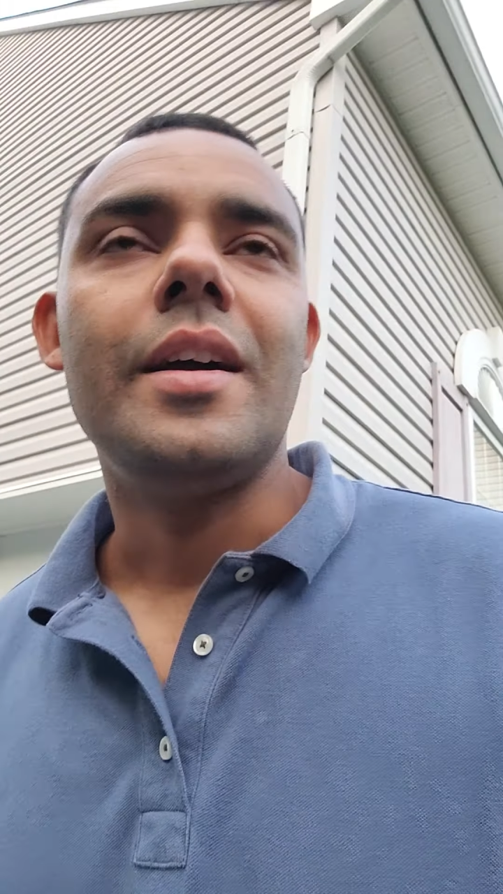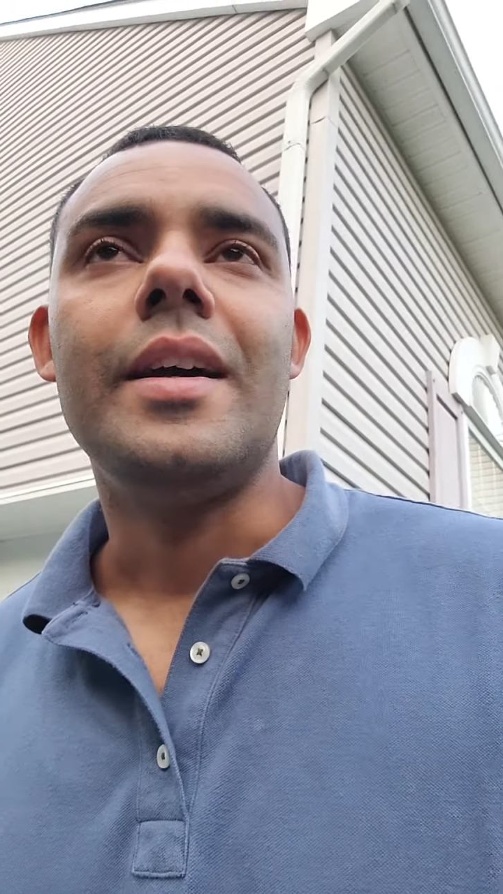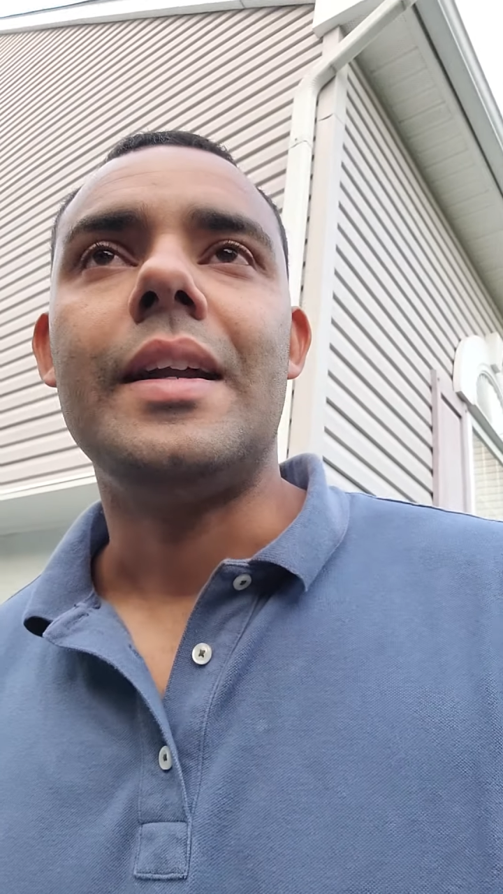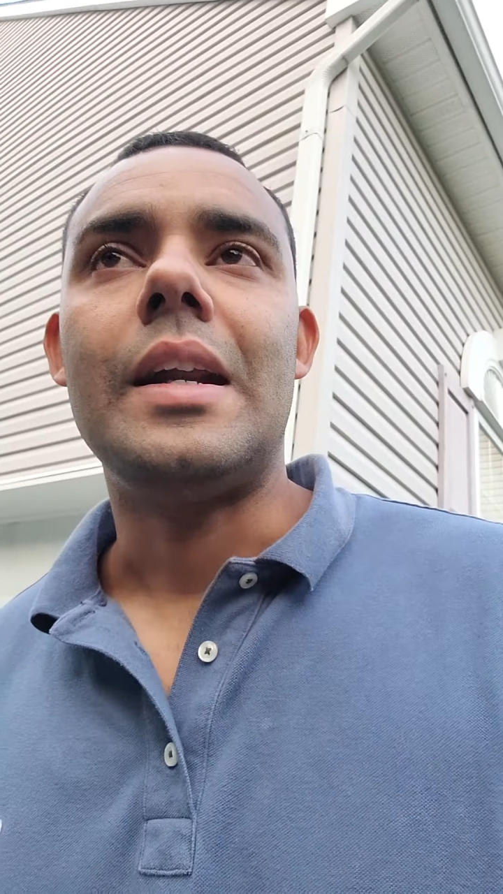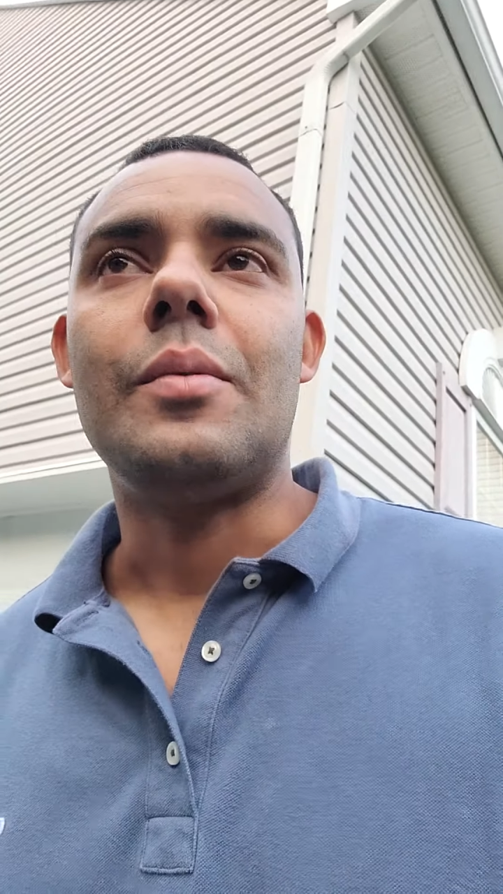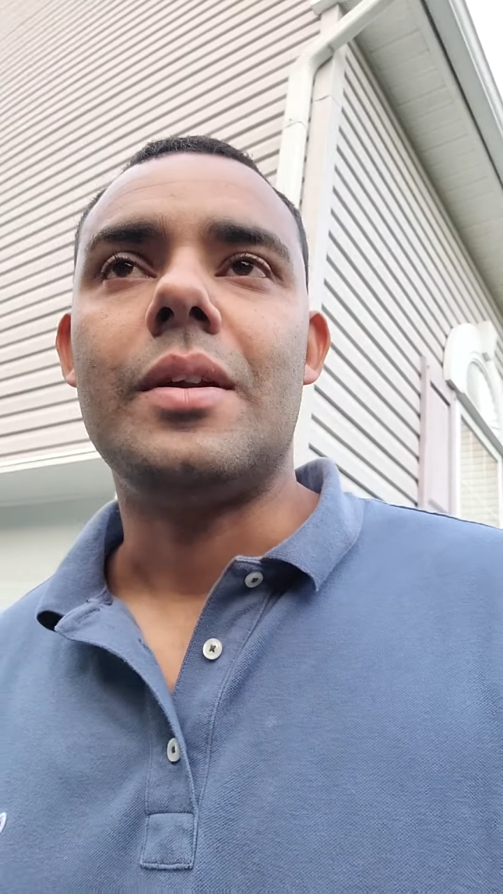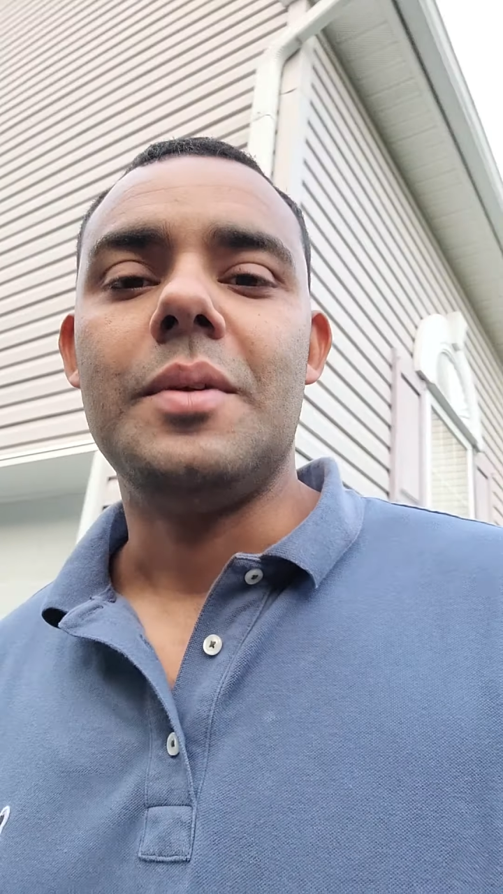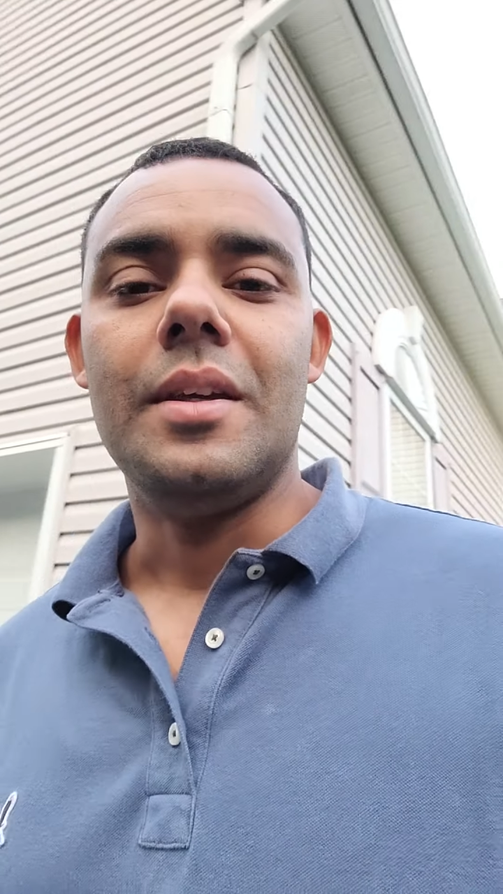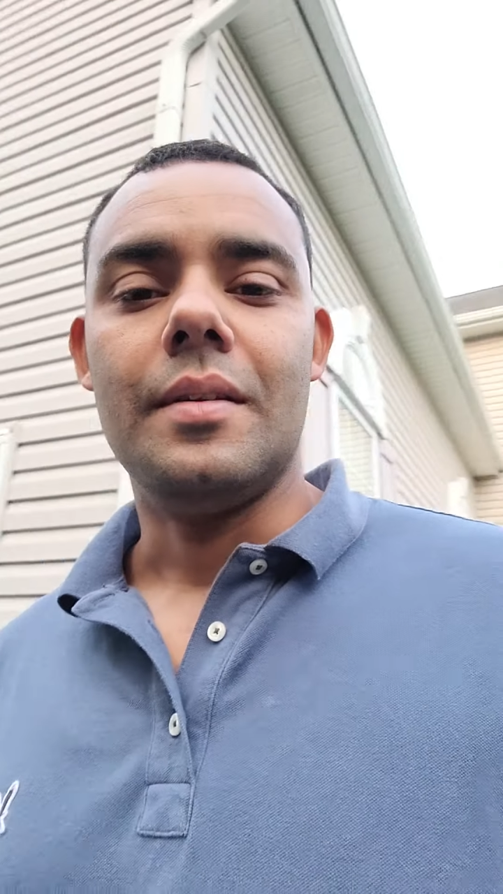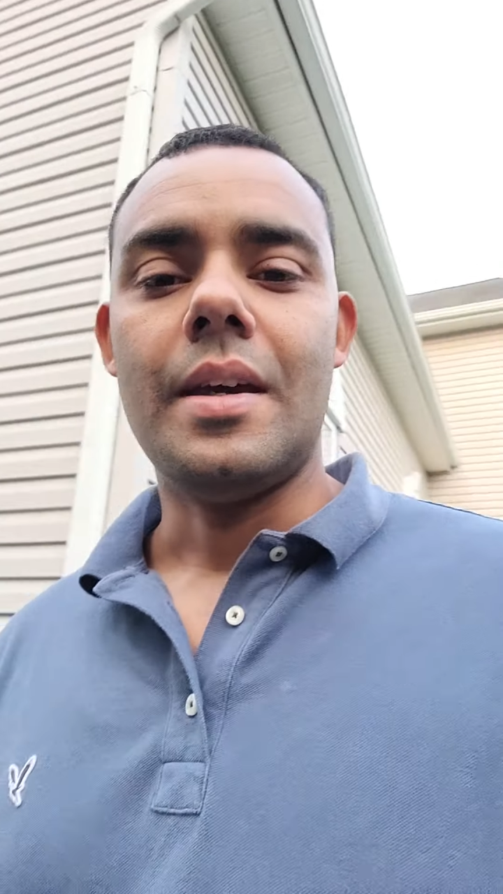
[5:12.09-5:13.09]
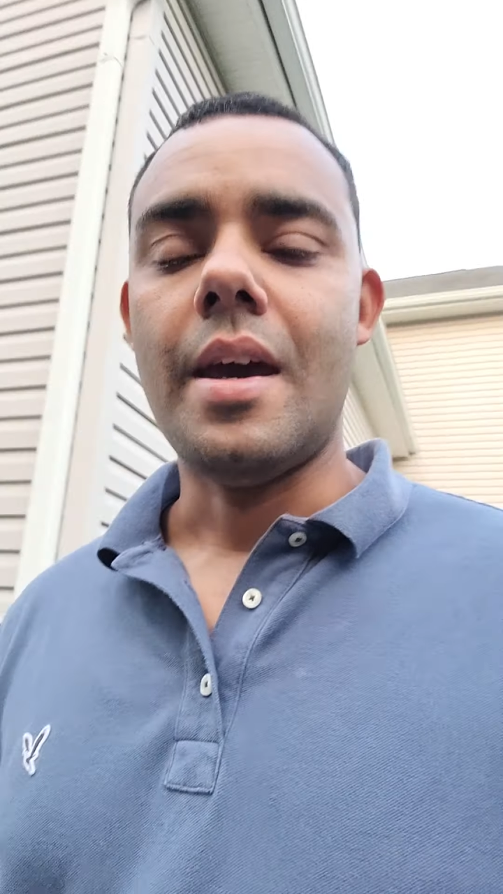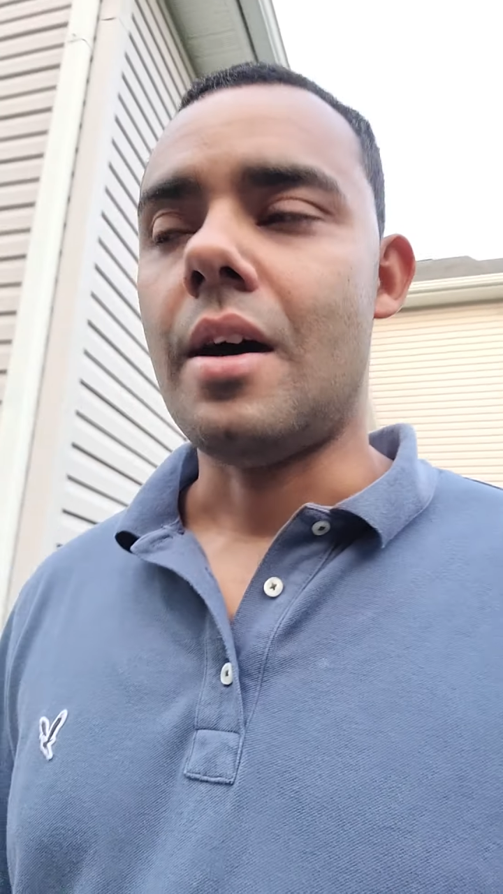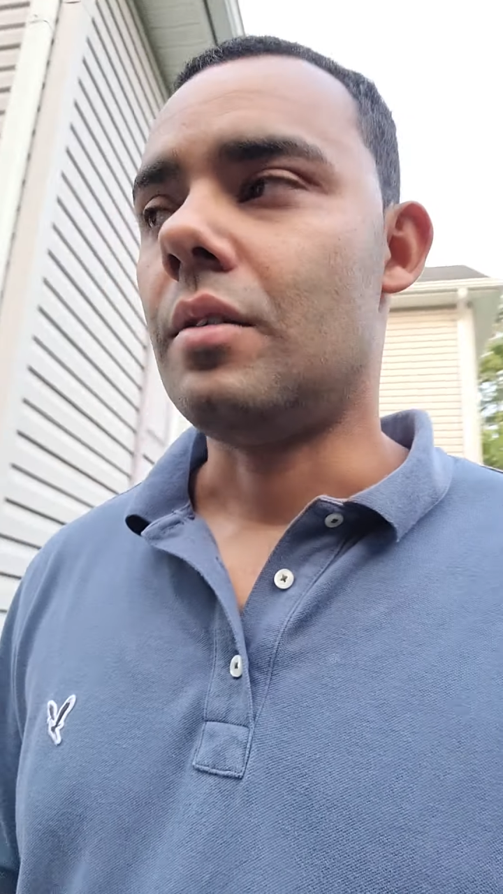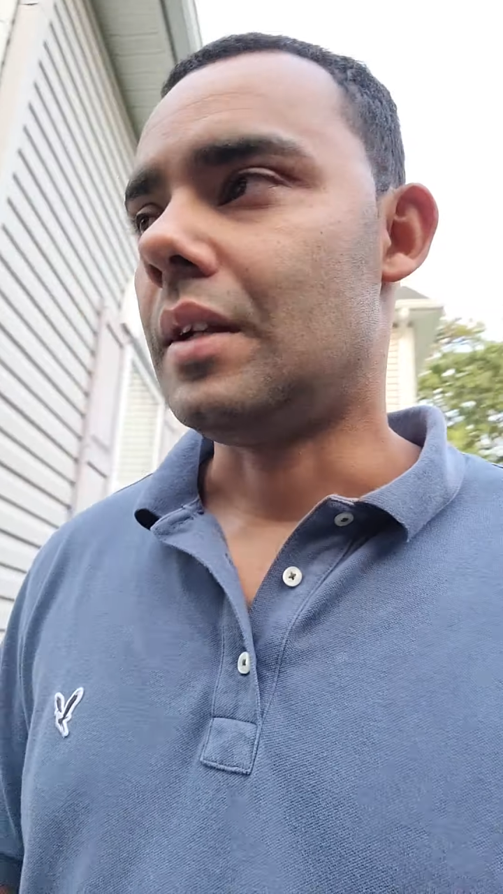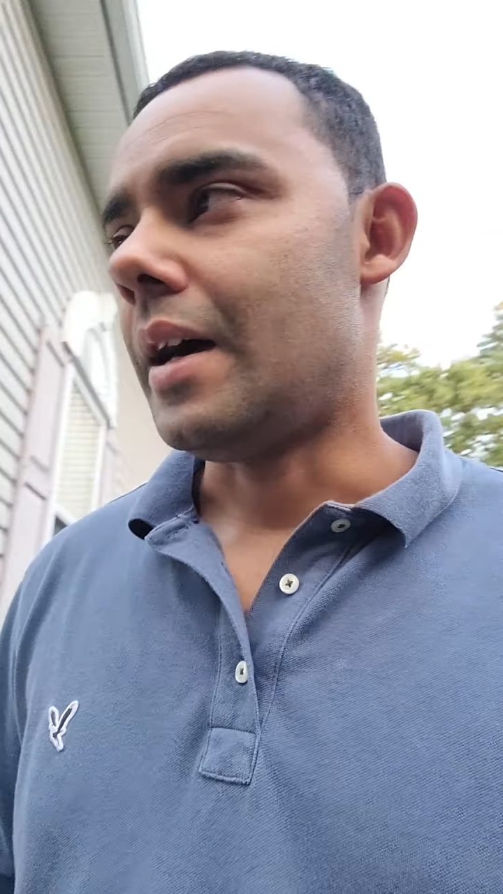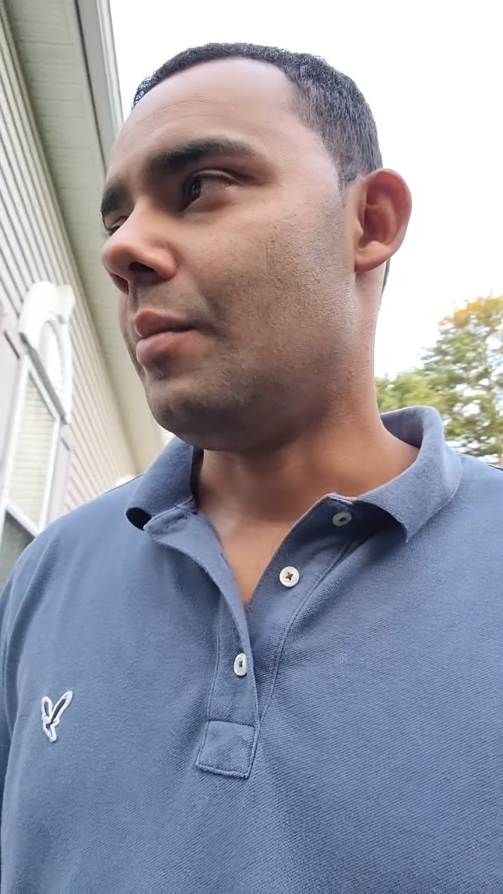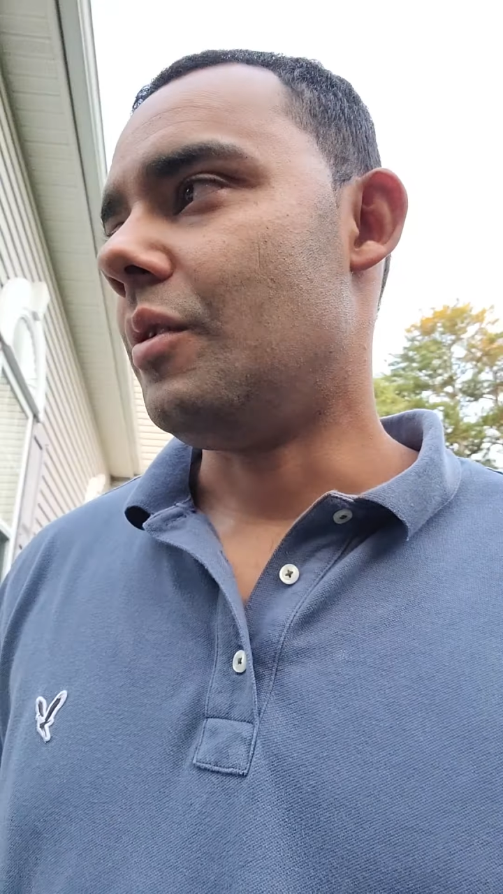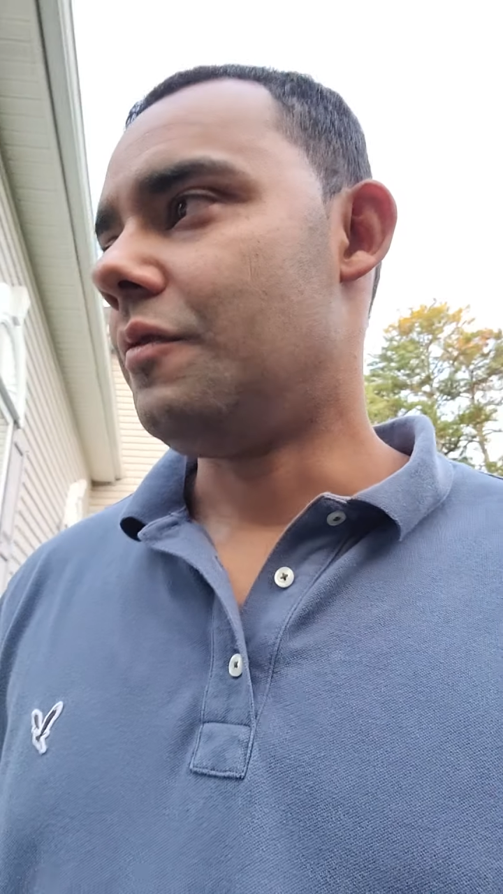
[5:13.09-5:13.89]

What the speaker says: and I don't want to be held liable